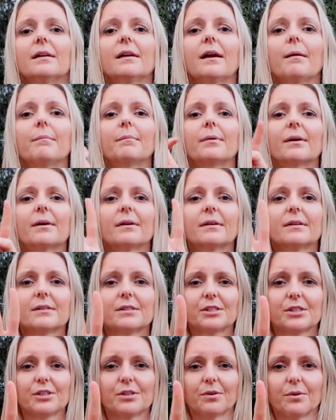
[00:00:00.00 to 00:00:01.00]
Number
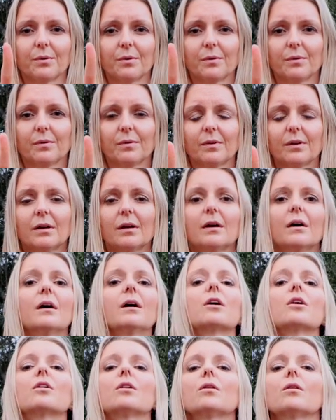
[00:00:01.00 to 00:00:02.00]
two,
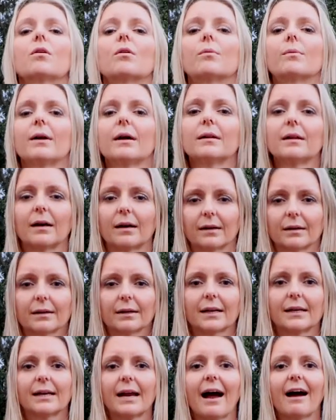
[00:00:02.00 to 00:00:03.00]
chlorella
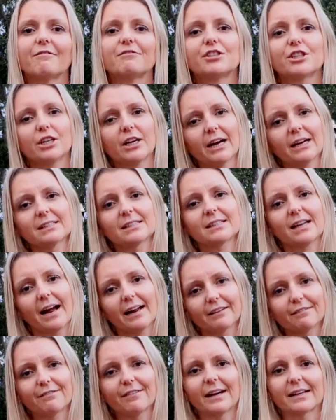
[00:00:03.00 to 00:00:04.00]
can have GI
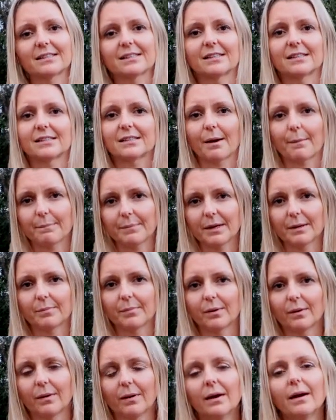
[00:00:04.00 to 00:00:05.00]
side effects in some
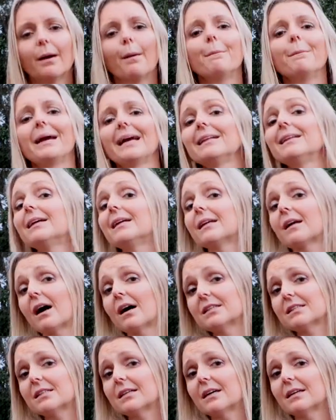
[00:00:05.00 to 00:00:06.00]
people, mainly
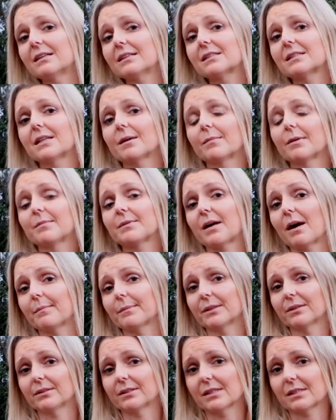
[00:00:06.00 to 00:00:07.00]
nausea and some
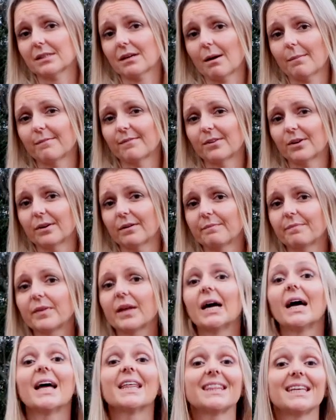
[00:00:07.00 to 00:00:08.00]
abdominal discomfort.
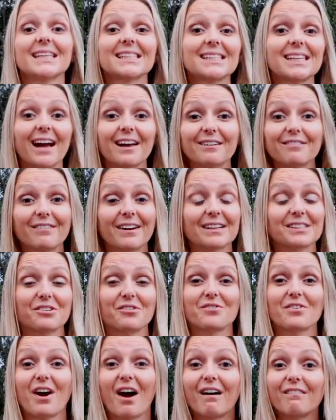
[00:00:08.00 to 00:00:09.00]
These side effects
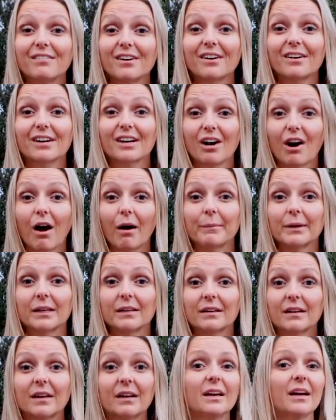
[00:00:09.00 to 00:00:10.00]
are not very
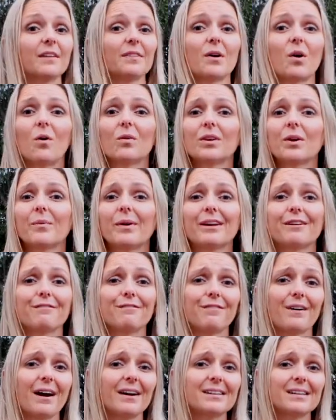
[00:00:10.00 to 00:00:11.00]
common, and the only way to
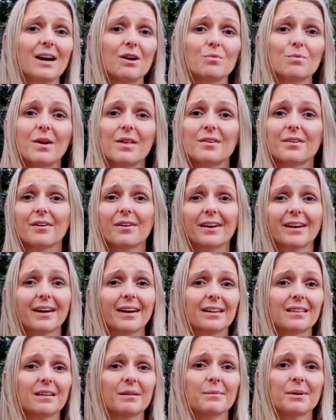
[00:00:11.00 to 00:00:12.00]
find out whether you're going to
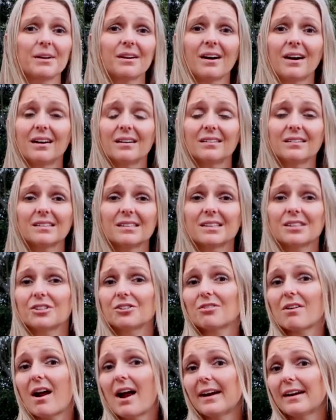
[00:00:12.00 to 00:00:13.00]
get them or not is to
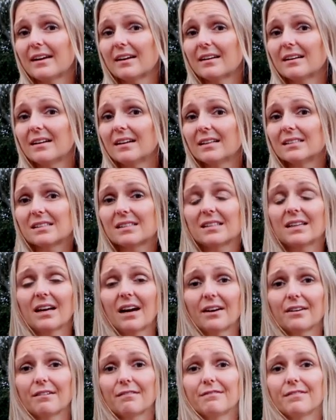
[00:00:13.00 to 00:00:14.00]
try it and see
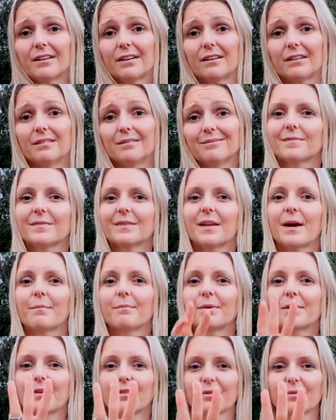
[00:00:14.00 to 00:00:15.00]
how you feel.
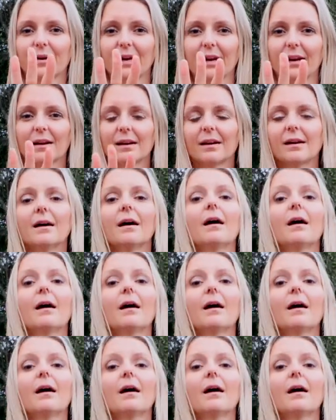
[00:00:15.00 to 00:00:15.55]
Number three,